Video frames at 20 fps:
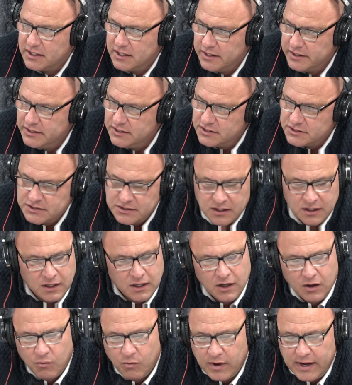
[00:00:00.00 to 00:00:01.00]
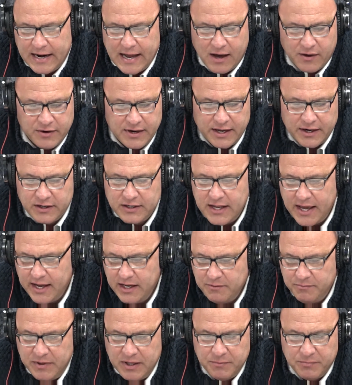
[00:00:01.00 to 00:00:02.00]
You just went out and
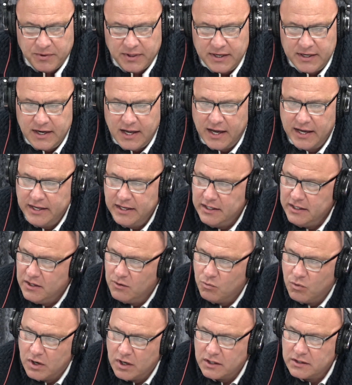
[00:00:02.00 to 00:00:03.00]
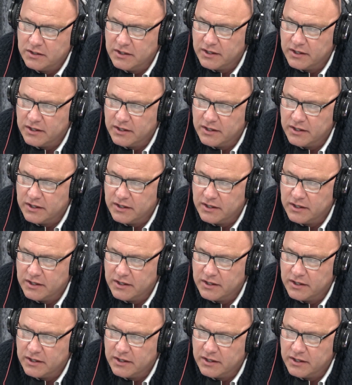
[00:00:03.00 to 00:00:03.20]
entertained people at night. You worked